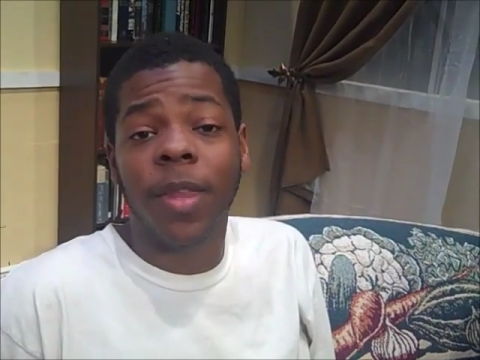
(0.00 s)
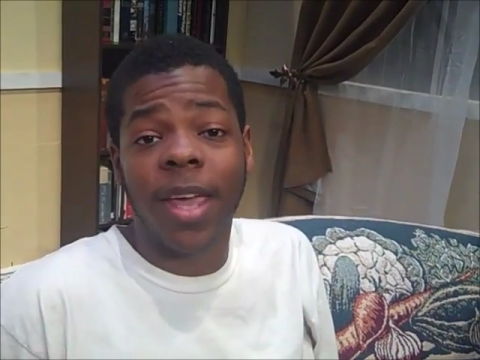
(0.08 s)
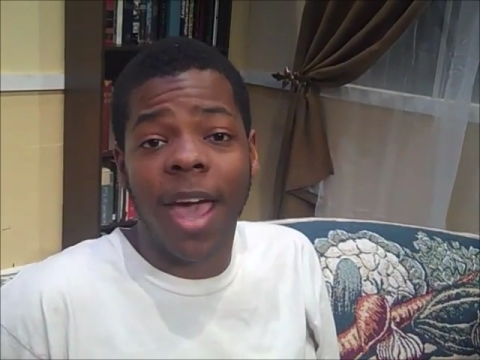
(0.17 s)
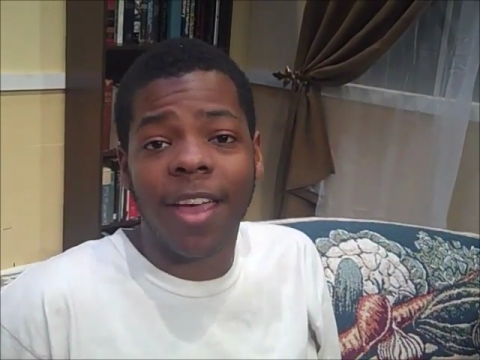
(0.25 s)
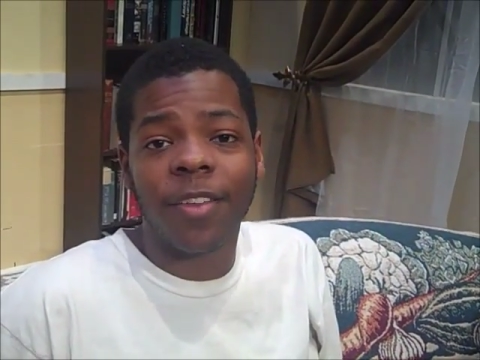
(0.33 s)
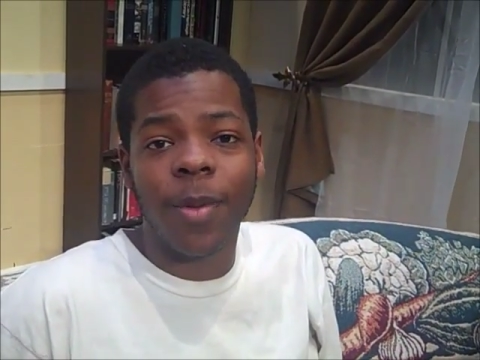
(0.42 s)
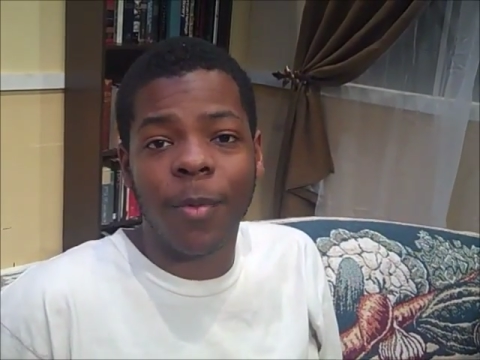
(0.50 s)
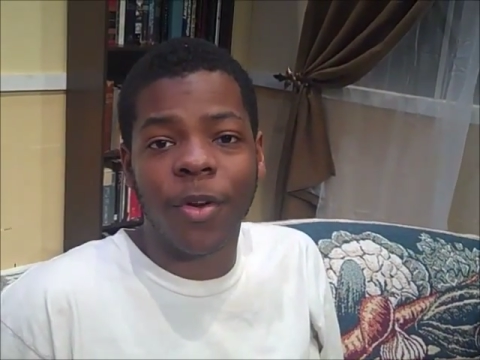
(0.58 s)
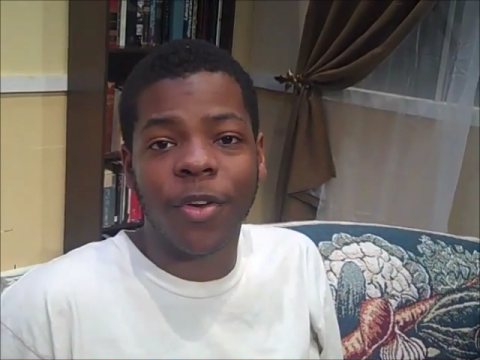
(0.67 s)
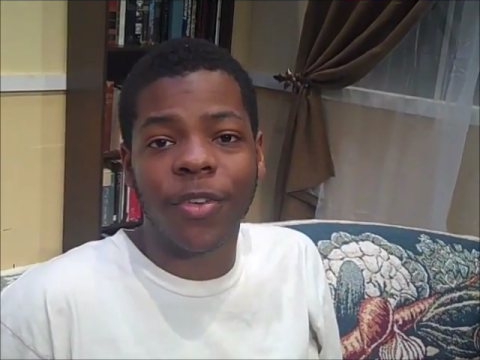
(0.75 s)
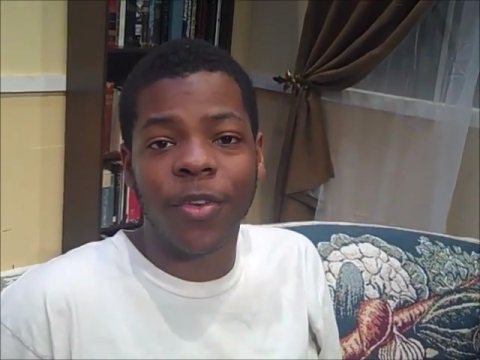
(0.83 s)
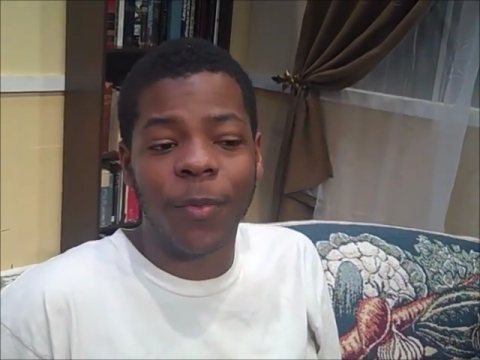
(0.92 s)
the cast
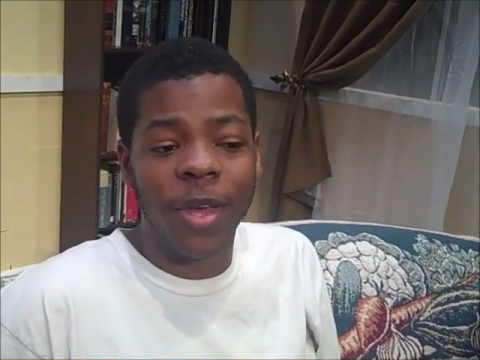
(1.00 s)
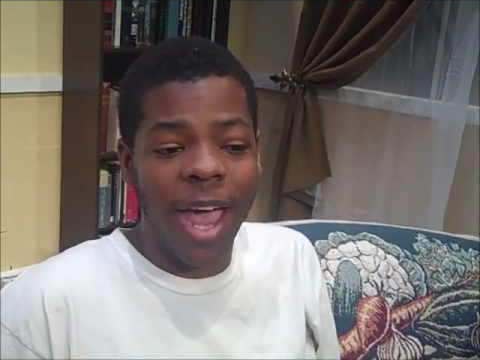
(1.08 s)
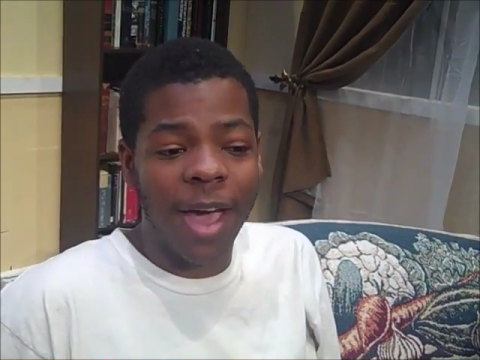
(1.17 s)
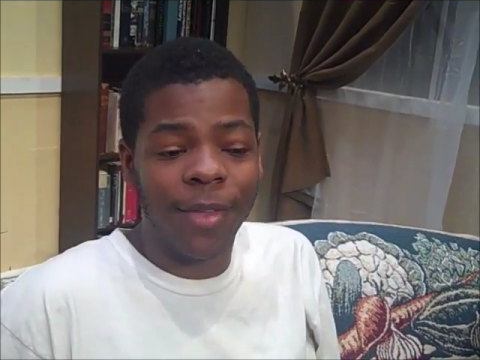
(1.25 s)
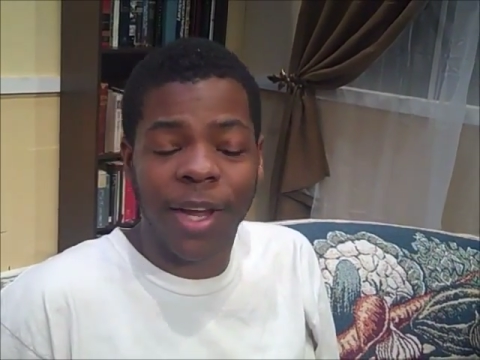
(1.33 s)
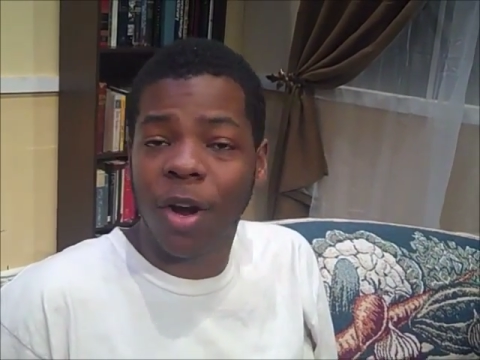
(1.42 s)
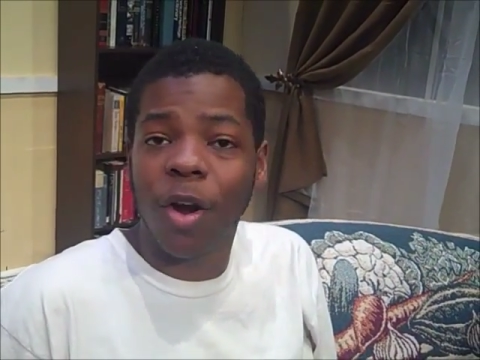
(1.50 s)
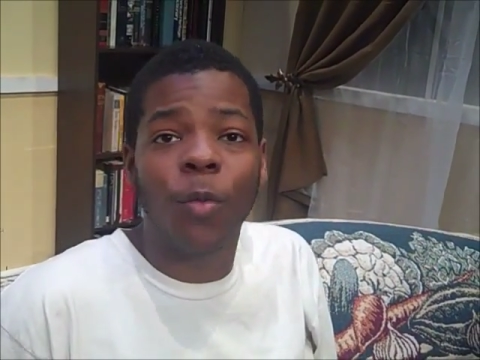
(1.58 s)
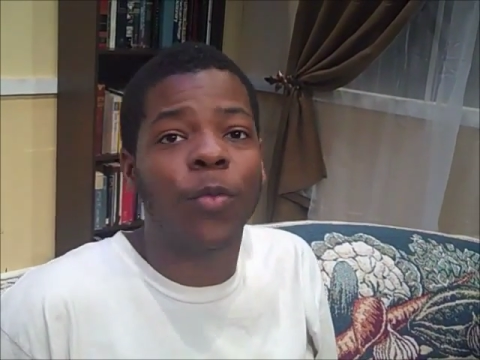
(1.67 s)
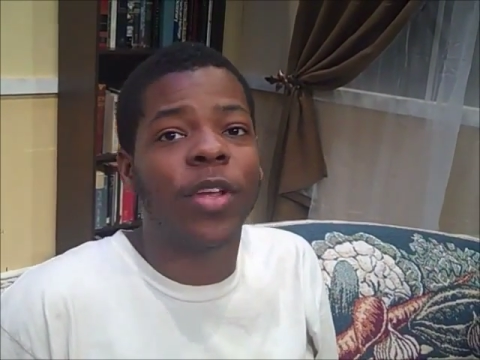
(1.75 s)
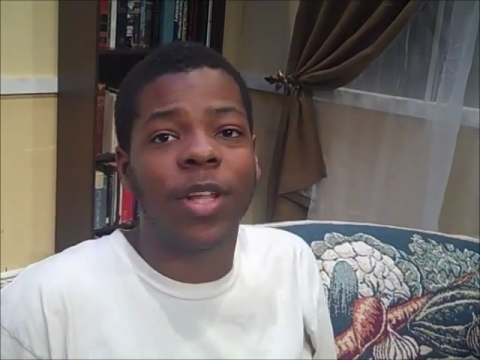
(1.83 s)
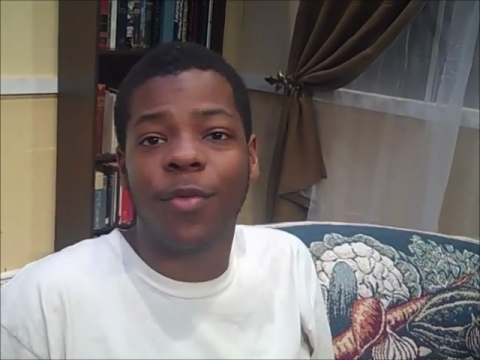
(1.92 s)
members, and we have, like, our
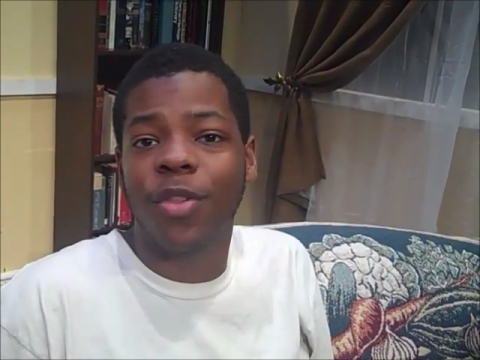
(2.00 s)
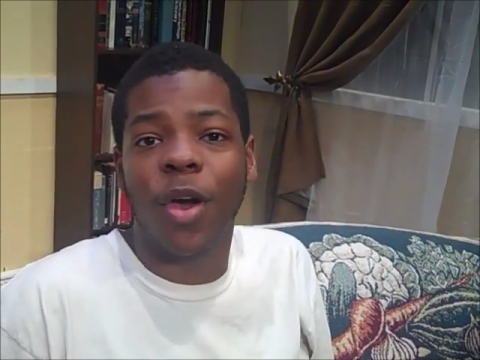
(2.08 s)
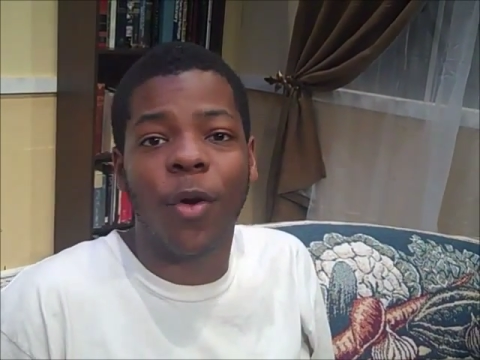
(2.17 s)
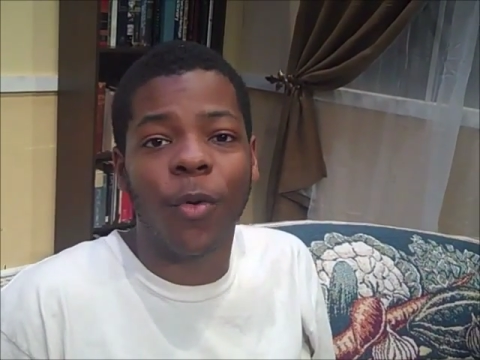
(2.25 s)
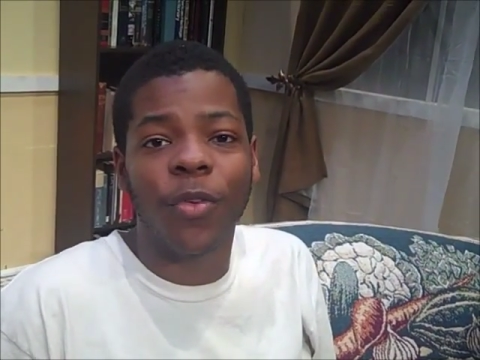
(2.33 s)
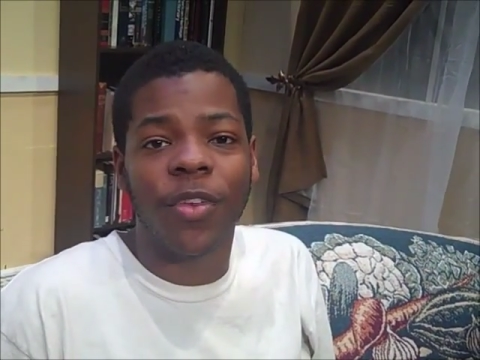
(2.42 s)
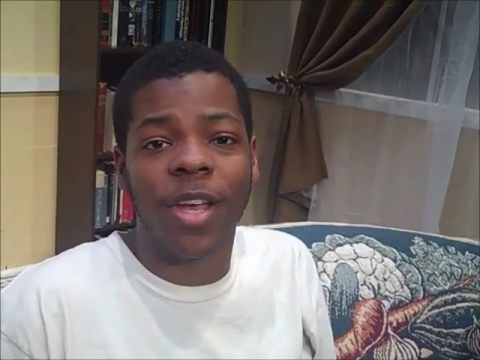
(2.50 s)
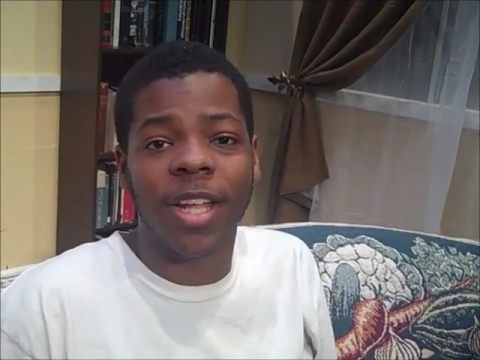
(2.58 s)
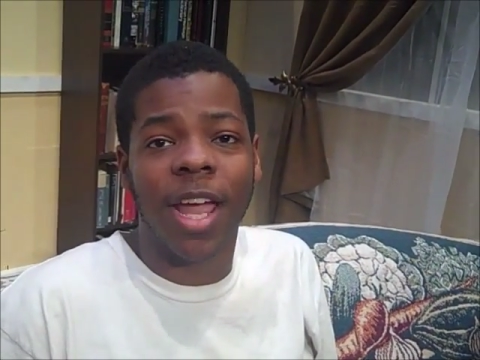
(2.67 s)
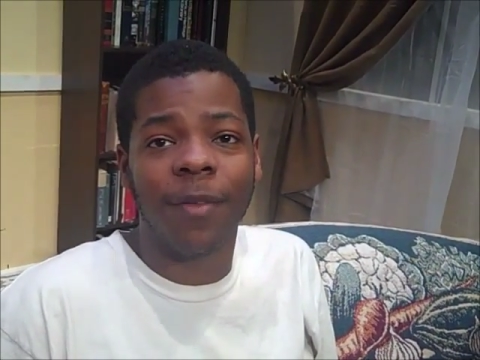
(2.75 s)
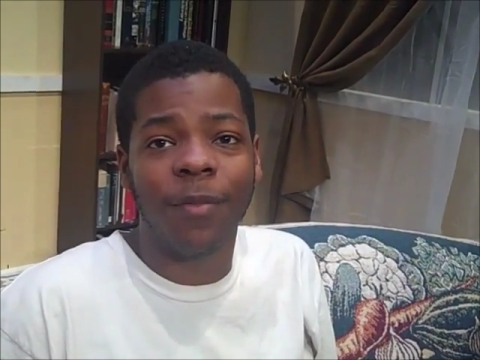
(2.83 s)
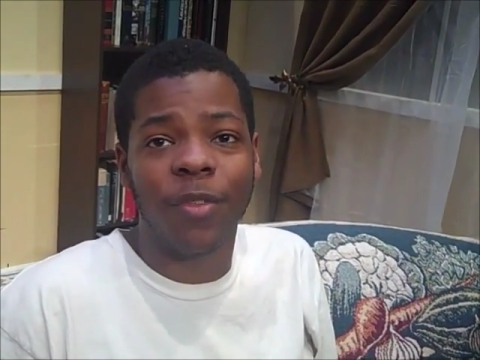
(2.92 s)
own set of jokes,
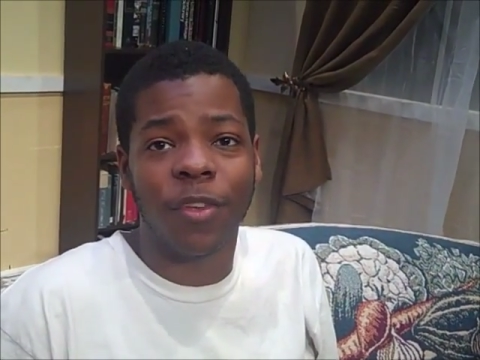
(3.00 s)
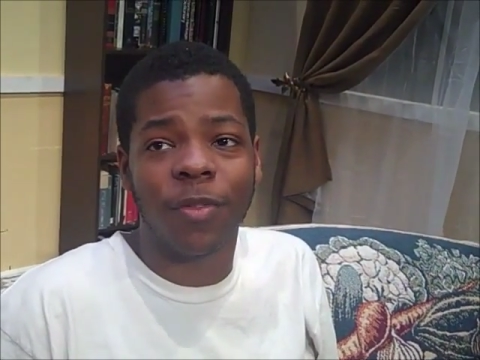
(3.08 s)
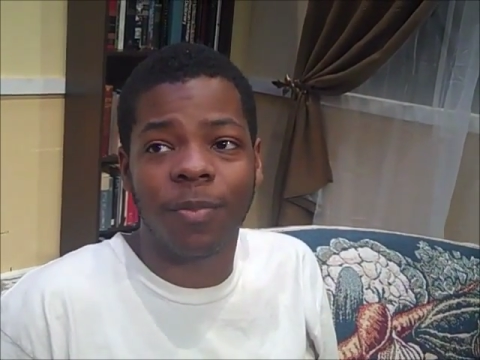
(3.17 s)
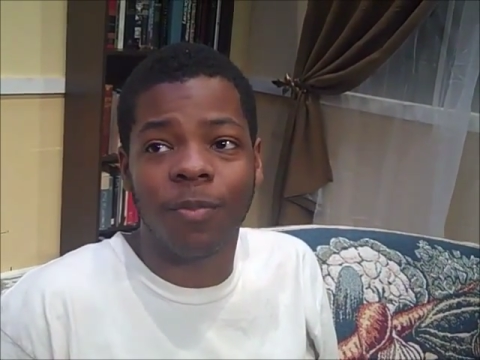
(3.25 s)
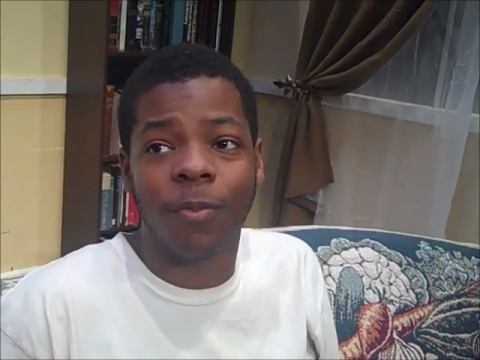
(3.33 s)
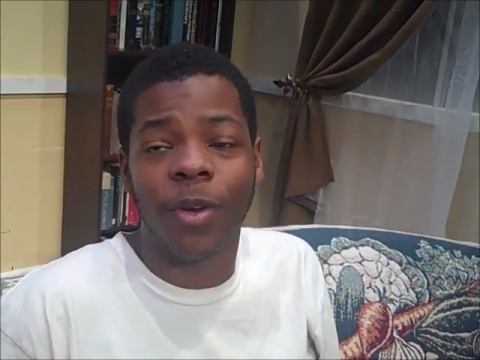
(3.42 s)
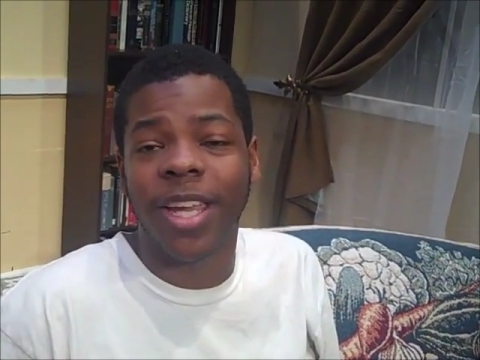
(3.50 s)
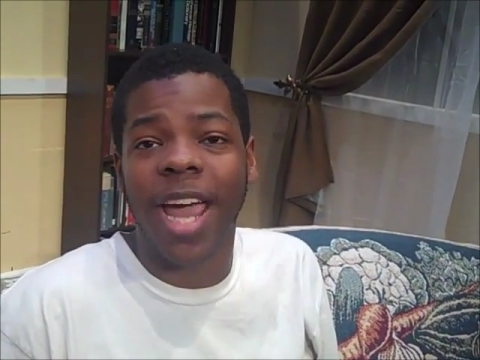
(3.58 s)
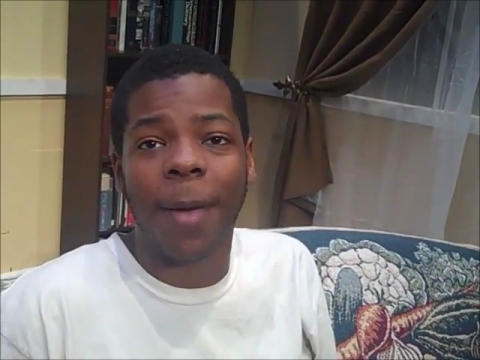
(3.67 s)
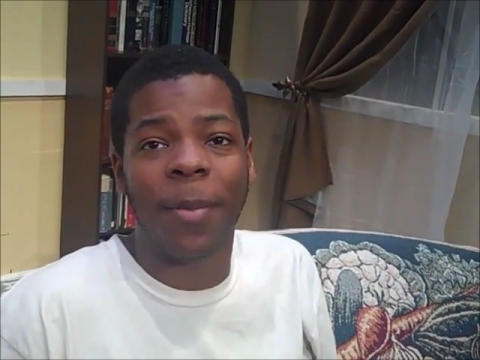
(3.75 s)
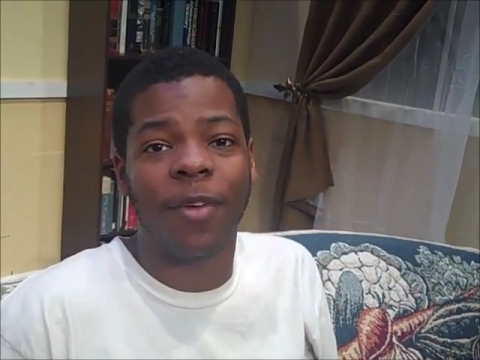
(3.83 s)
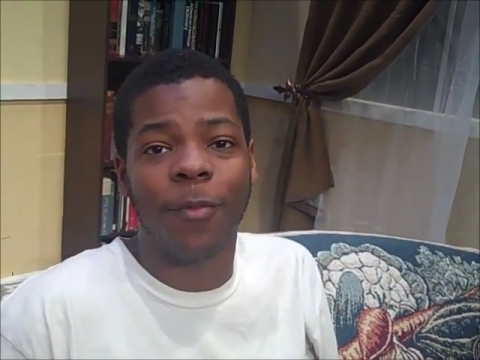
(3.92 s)
and I'm just really
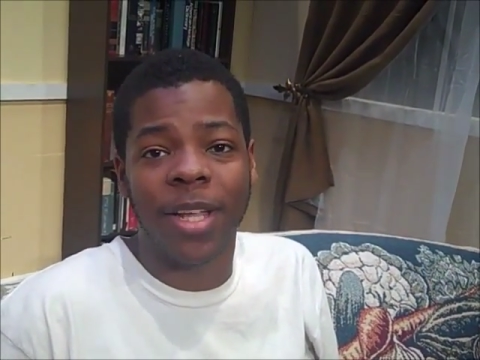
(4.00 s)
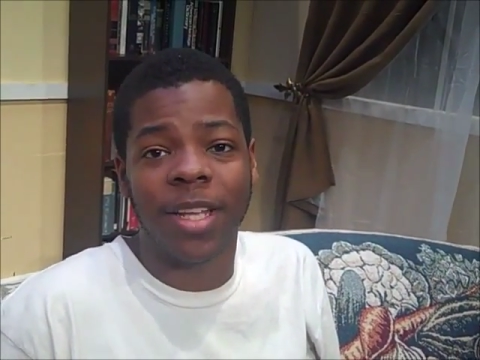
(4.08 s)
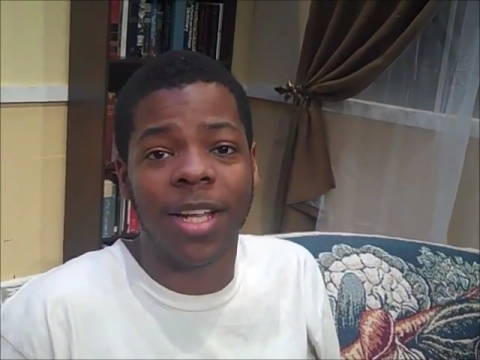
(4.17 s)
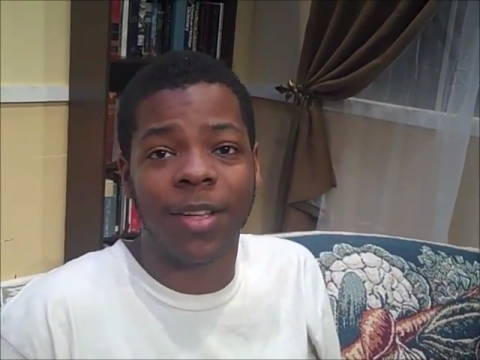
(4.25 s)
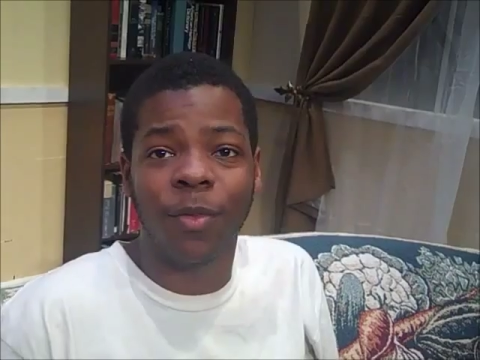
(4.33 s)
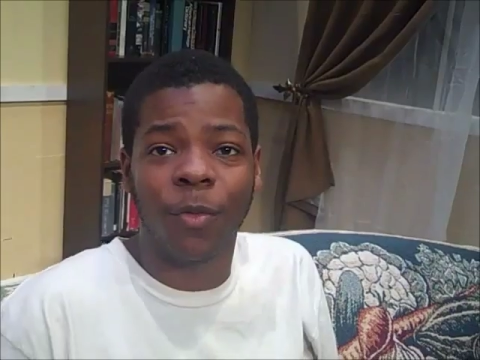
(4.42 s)
happy I've made a lot of new